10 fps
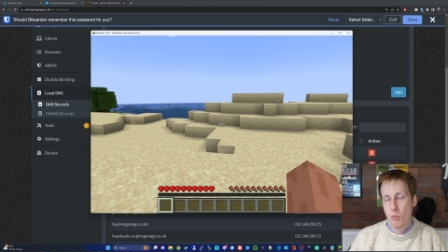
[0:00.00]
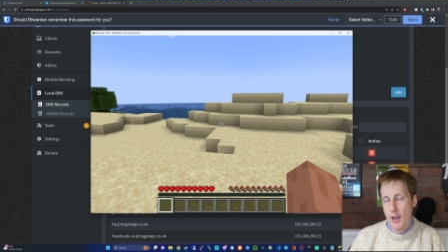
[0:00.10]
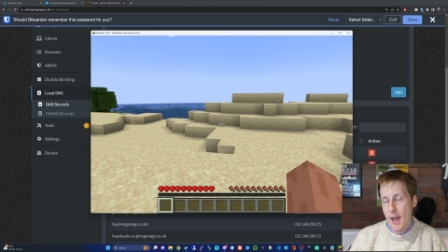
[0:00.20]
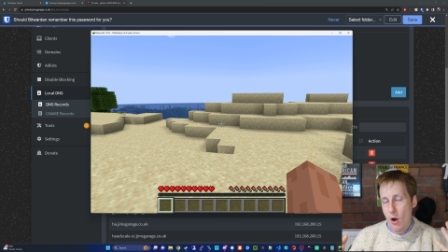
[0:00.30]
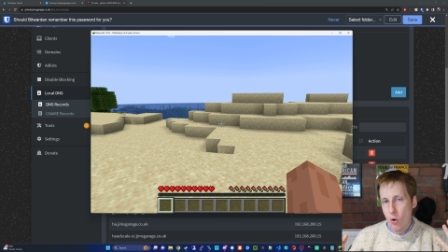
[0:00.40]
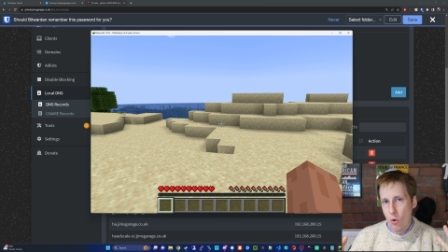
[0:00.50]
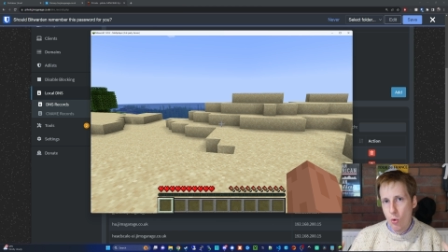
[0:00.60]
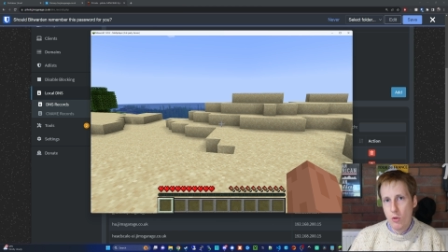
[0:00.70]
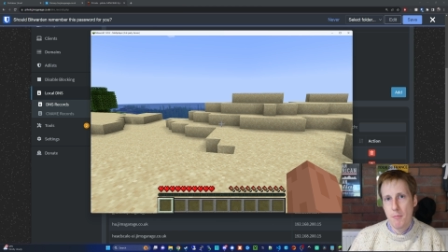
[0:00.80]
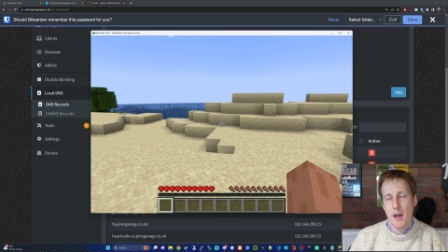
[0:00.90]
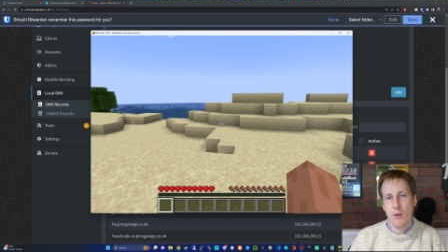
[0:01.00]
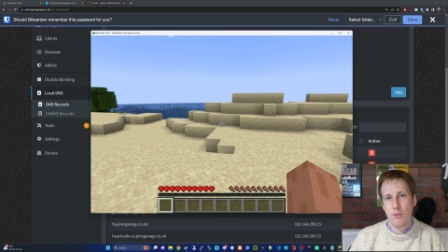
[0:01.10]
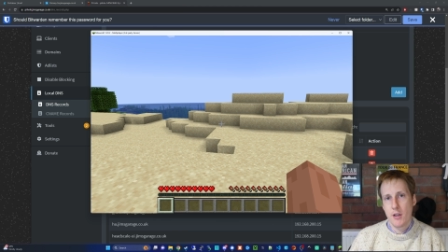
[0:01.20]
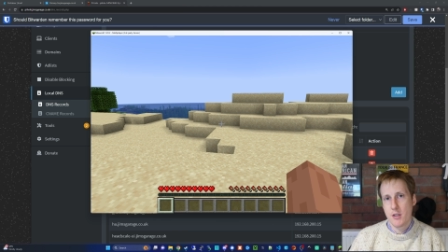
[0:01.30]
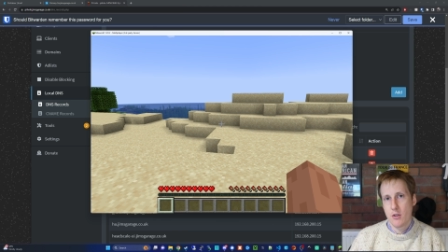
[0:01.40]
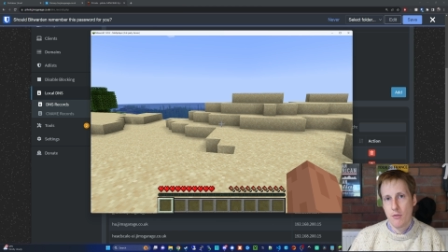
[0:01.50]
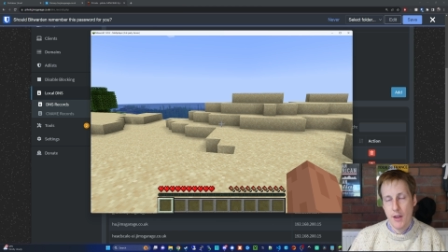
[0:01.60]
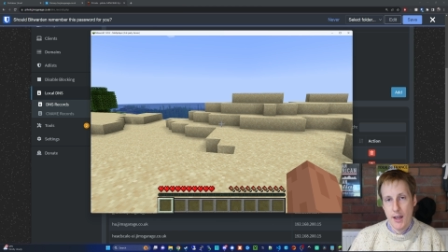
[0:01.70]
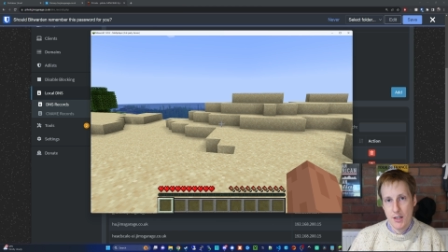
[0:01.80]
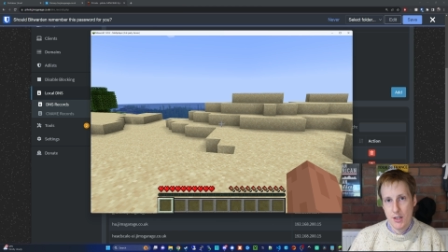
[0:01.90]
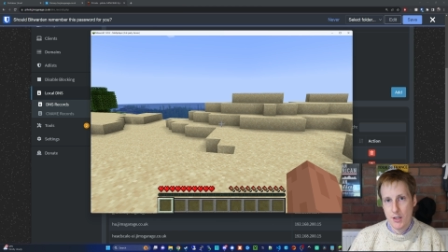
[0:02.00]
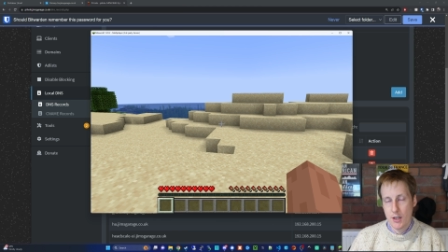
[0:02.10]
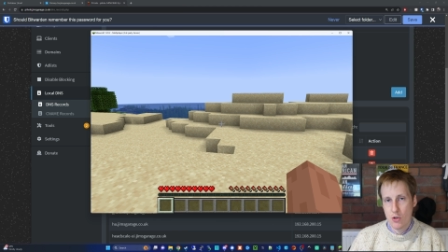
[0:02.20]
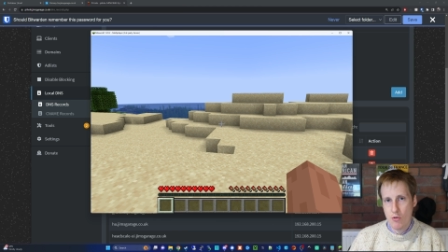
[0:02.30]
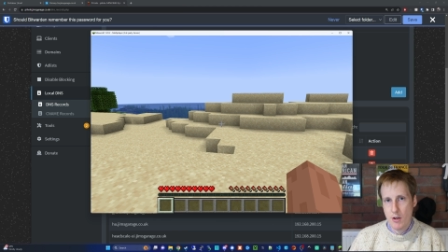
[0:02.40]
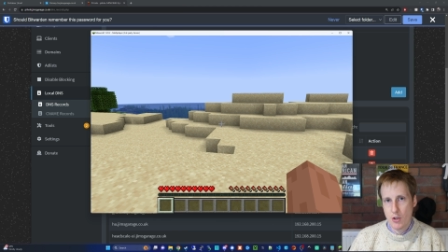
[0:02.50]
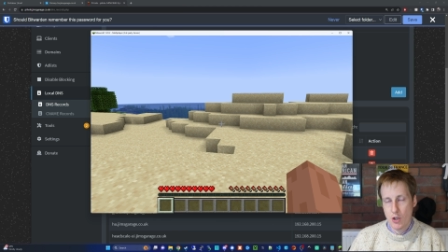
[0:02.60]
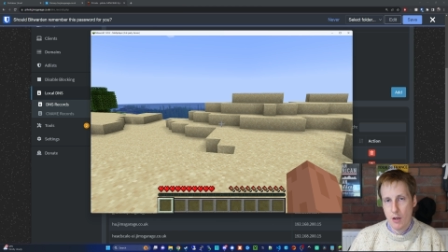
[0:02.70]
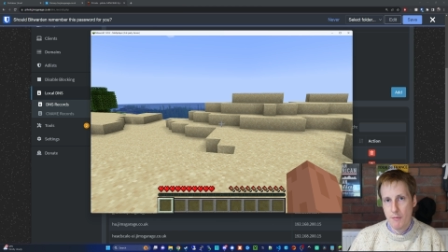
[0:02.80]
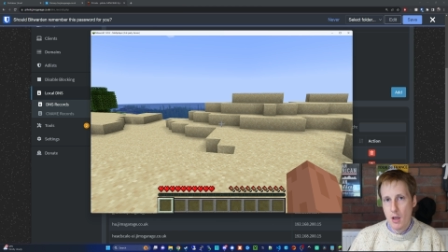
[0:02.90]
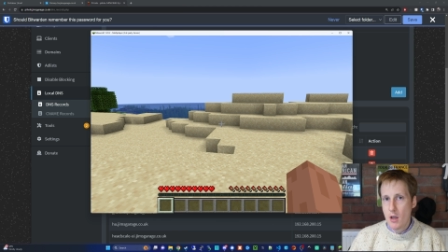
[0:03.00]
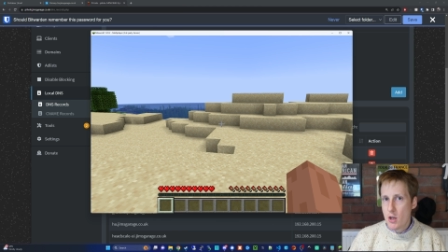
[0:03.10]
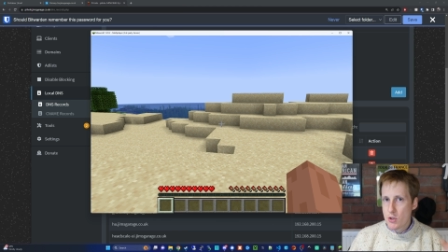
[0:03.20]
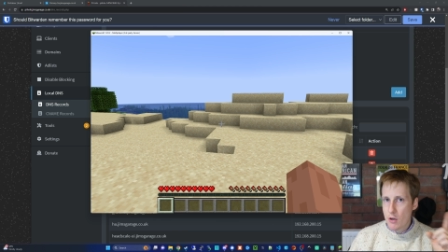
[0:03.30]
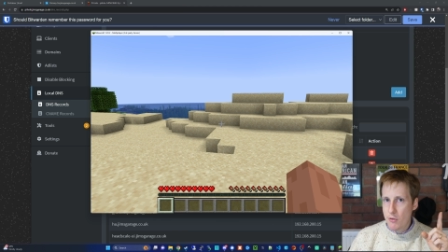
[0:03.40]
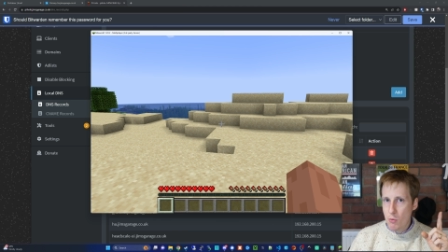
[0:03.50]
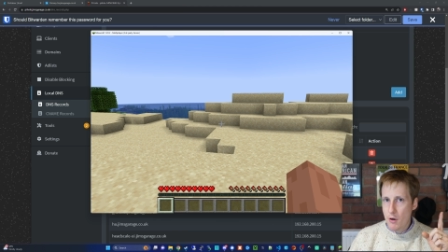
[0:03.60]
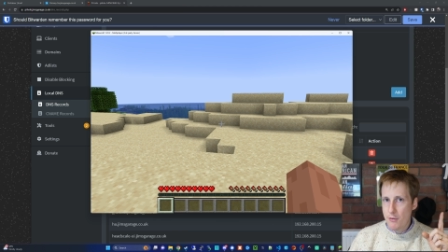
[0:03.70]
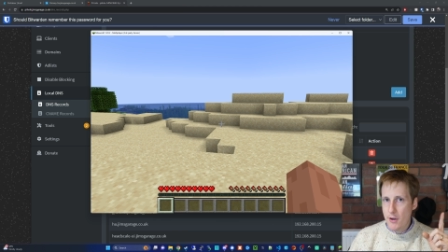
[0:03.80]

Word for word: we get all the benefits of that existing strategy. So if you want